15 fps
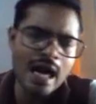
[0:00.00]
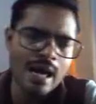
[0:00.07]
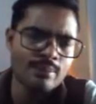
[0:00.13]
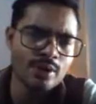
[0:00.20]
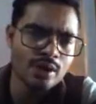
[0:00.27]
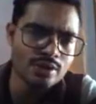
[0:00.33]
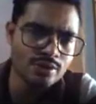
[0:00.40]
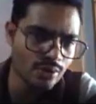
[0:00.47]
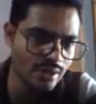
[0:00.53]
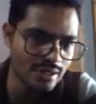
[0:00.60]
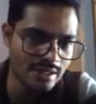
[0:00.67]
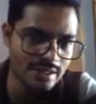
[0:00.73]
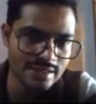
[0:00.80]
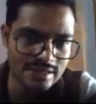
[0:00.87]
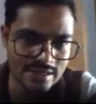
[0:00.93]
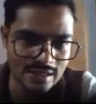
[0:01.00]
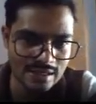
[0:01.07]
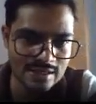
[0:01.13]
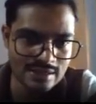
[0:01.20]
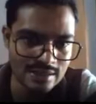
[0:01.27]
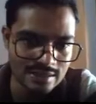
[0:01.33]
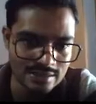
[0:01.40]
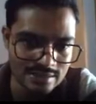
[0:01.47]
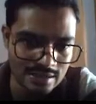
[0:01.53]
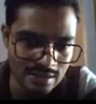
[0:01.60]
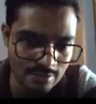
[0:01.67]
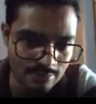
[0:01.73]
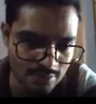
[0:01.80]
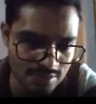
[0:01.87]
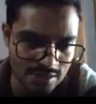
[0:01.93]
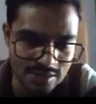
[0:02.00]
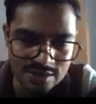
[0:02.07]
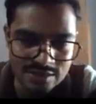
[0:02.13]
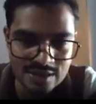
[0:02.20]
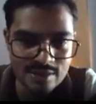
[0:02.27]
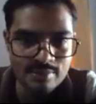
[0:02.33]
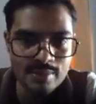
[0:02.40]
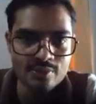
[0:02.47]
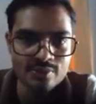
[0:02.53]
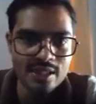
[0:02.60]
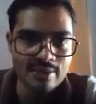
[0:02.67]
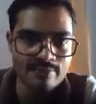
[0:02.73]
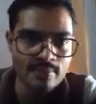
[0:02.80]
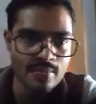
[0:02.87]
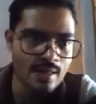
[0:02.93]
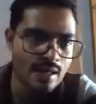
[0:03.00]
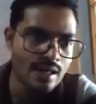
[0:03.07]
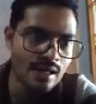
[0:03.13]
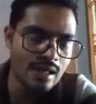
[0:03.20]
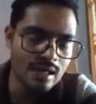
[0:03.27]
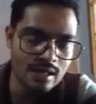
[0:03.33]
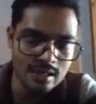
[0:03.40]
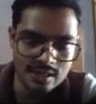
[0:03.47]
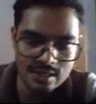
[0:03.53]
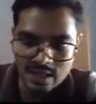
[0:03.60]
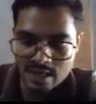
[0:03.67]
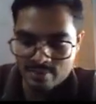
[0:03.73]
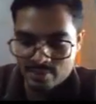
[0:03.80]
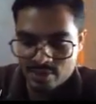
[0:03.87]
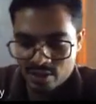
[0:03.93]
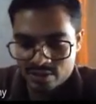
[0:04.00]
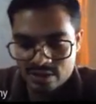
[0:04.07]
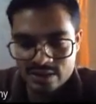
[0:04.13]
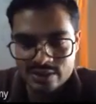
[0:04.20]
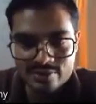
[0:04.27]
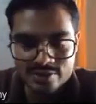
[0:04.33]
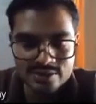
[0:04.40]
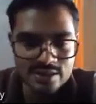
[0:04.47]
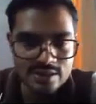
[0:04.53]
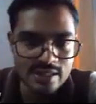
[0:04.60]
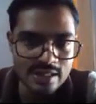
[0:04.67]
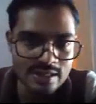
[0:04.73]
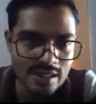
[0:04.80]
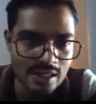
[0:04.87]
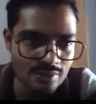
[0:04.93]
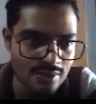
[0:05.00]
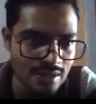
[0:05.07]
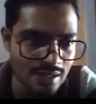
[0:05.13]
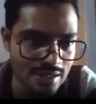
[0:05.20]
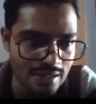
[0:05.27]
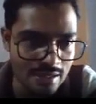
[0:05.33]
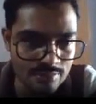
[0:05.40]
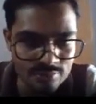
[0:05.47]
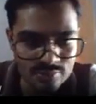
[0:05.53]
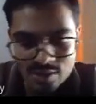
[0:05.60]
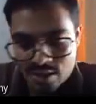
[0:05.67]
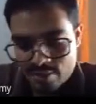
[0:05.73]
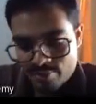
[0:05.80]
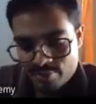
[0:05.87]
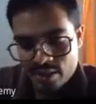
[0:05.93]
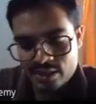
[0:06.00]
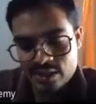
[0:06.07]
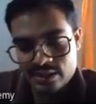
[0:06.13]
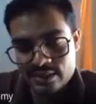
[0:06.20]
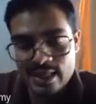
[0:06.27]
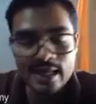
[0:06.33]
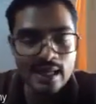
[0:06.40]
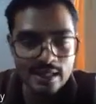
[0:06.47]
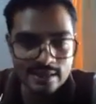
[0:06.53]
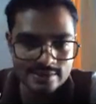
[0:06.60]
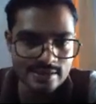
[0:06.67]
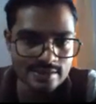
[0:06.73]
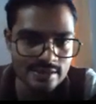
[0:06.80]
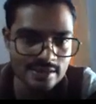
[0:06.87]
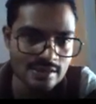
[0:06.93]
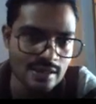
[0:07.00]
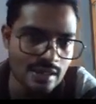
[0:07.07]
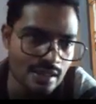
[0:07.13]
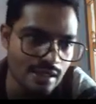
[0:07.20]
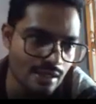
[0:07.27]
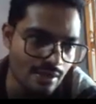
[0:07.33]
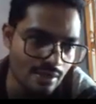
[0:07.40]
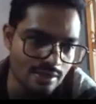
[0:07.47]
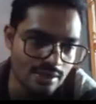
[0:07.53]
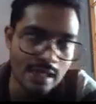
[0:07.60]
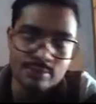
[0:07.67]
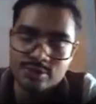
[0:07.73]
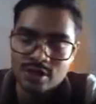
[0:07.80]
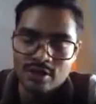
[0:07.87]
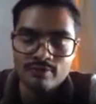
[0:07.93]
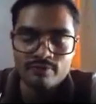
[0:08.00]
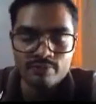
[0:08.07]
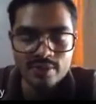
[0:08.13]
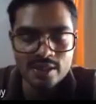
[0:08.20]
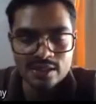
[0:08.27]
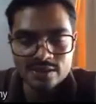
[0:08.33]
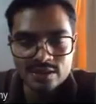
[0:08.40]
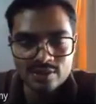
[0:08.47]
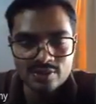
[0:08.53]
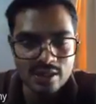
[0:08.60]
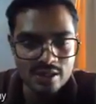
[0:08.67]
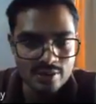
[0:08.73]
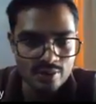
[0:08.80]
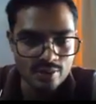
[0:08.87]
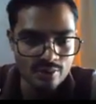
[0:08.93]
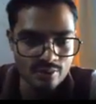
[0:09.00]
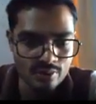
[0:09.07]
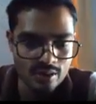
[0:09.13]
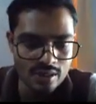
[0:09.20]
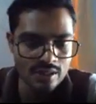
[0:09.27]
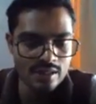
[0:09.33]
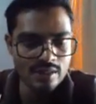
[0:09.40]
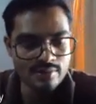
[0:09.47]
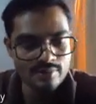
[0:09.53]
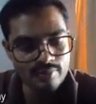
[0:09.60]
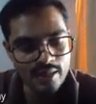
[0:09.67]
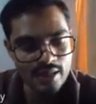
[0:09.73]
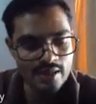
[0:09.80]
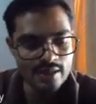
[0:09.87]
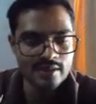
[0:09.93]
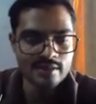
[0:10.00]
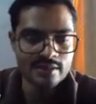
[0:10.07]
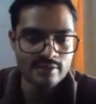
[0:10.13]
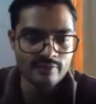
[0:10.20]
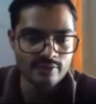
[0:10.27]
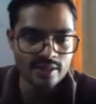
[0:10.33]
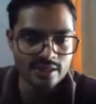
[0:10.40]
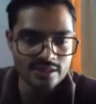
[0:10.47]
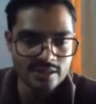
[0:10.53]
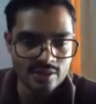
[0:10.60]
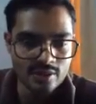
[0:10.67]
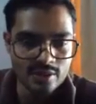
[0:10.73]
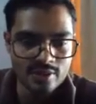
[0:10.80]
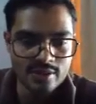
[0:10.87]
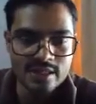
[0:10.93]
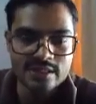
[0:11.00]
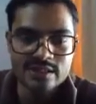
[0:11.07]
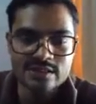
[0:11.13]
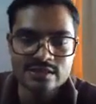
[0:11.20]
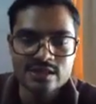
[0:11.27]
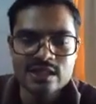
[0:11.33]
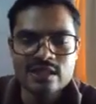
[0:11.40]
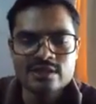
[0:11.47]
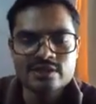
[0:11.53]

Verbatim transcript: I'm not going in detail in this uh, presentation about them. Uh, I'm not interested right now in that term. But uh, there are certain uh, types of PLC you can go uh, by definition, or you can just